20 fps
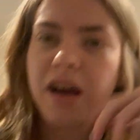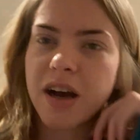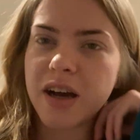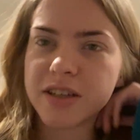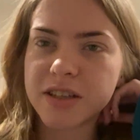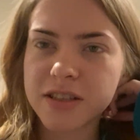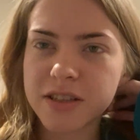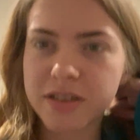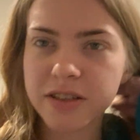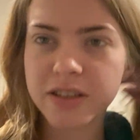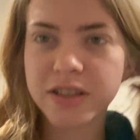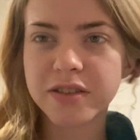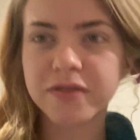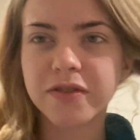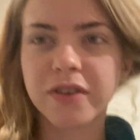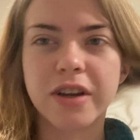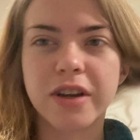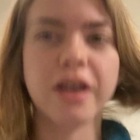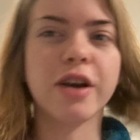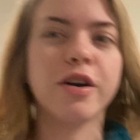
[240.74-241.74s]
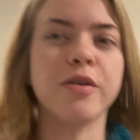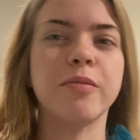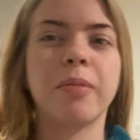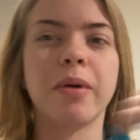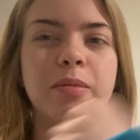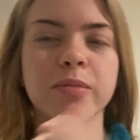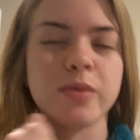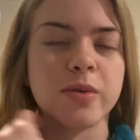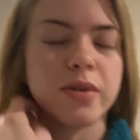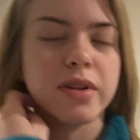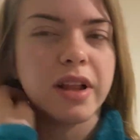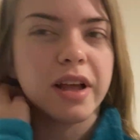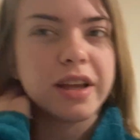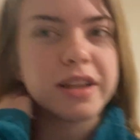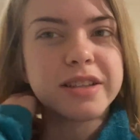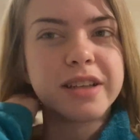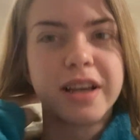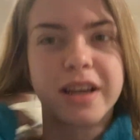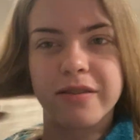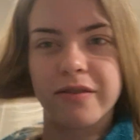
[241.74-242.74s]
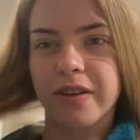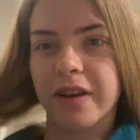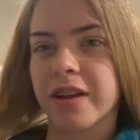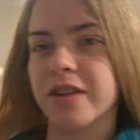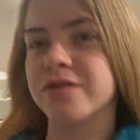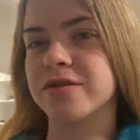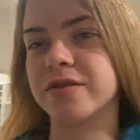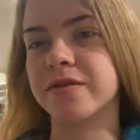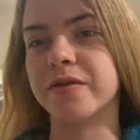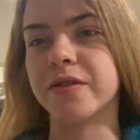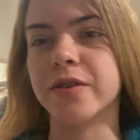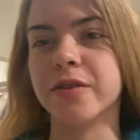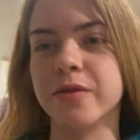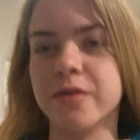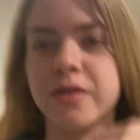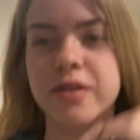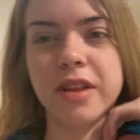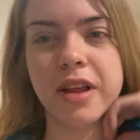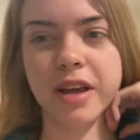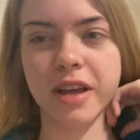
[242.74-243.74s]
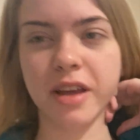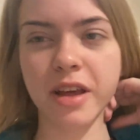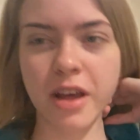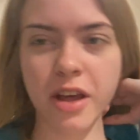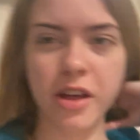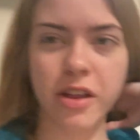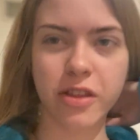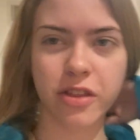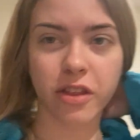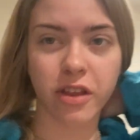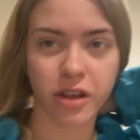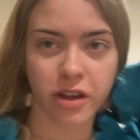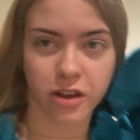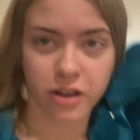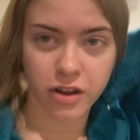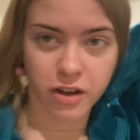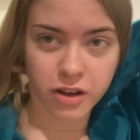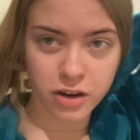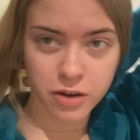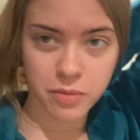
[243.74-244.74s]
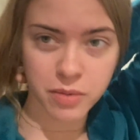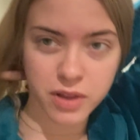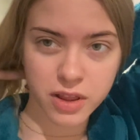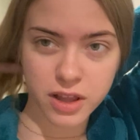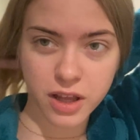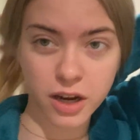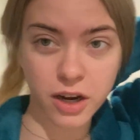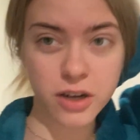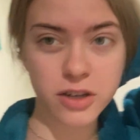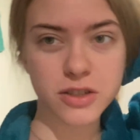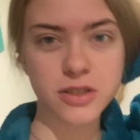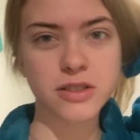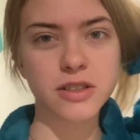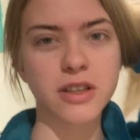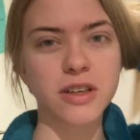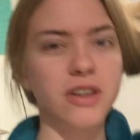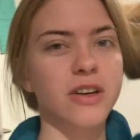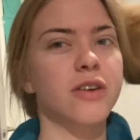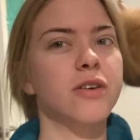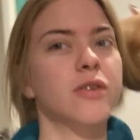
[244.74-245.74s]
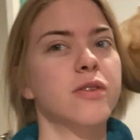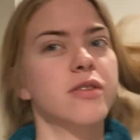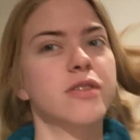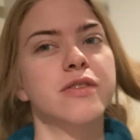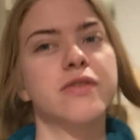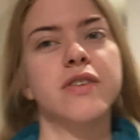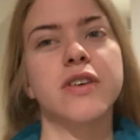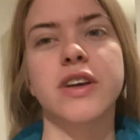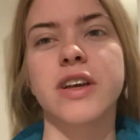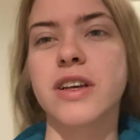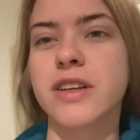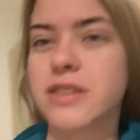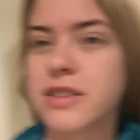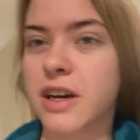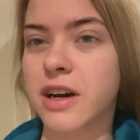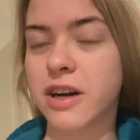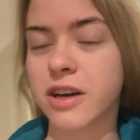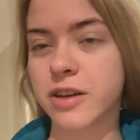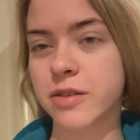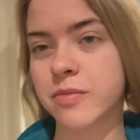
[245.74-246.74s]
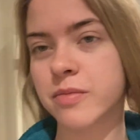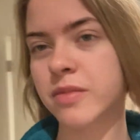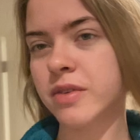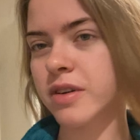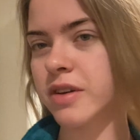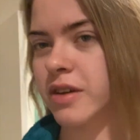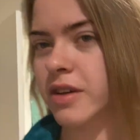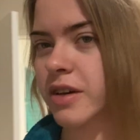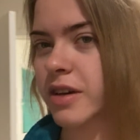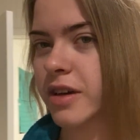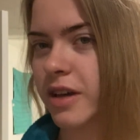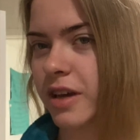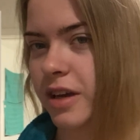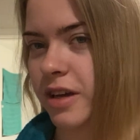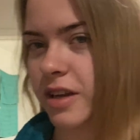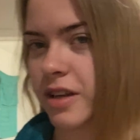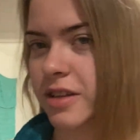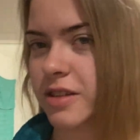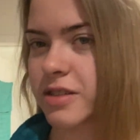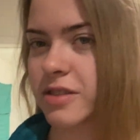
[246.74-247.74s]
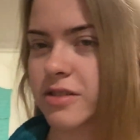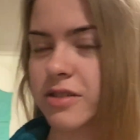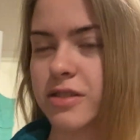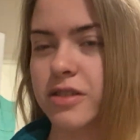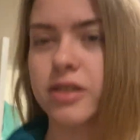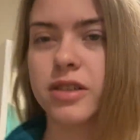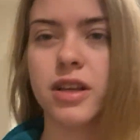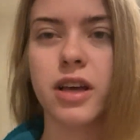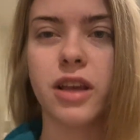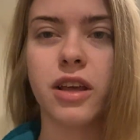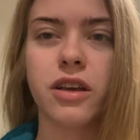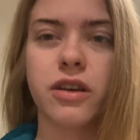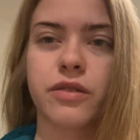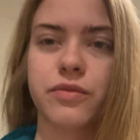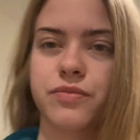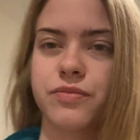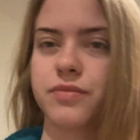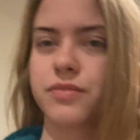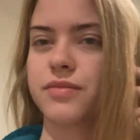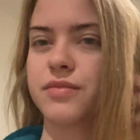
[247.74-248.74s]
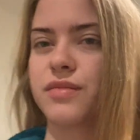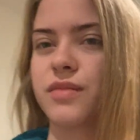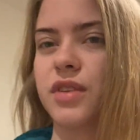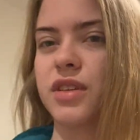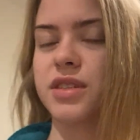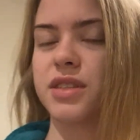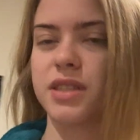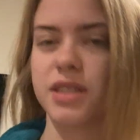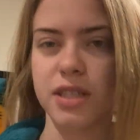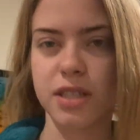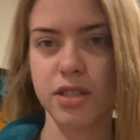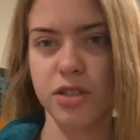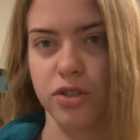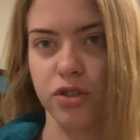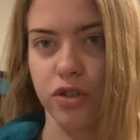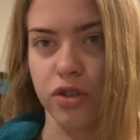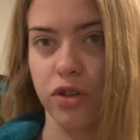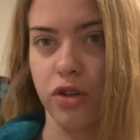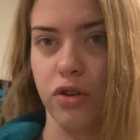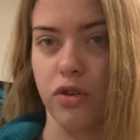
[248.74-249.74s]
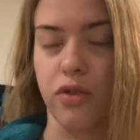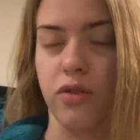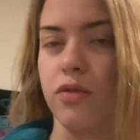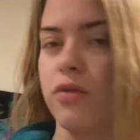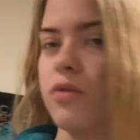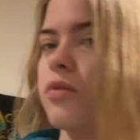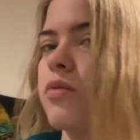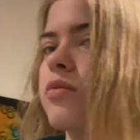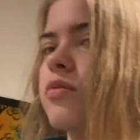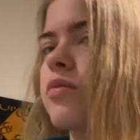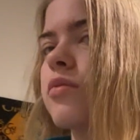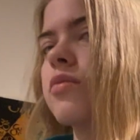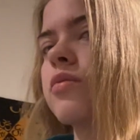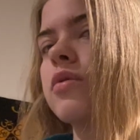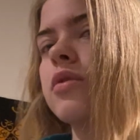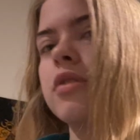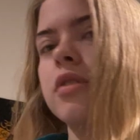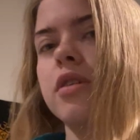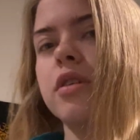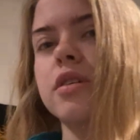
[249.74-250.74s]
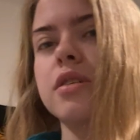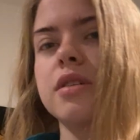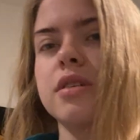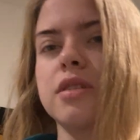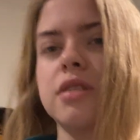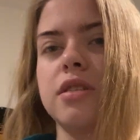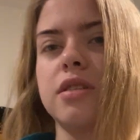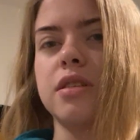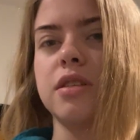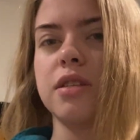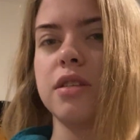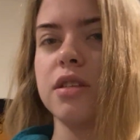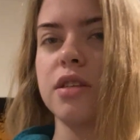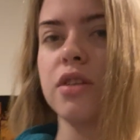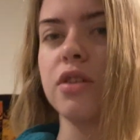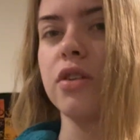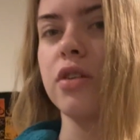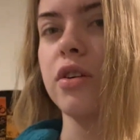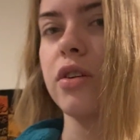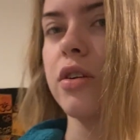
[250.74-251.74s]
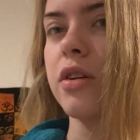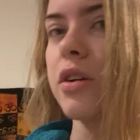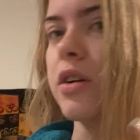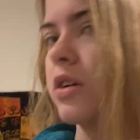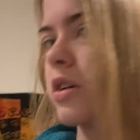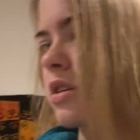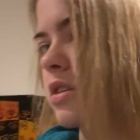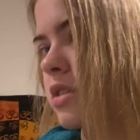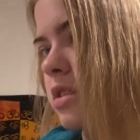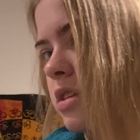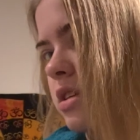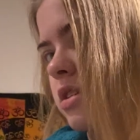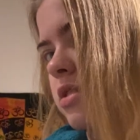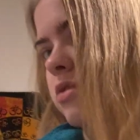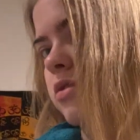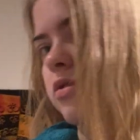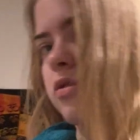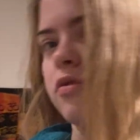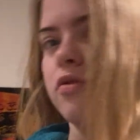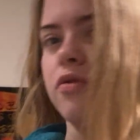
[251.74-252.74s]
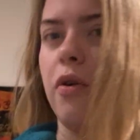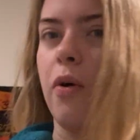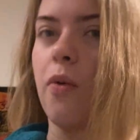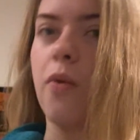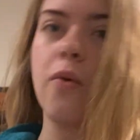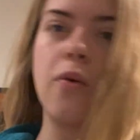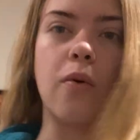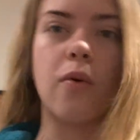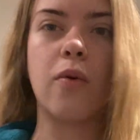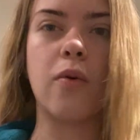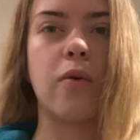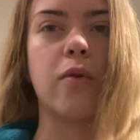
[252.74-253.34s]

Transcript: I just think it's funny how people like take advantage of you or like think you're gonna be there just like all the fucking time. And it's just like, sister, no. Sister, sister, no.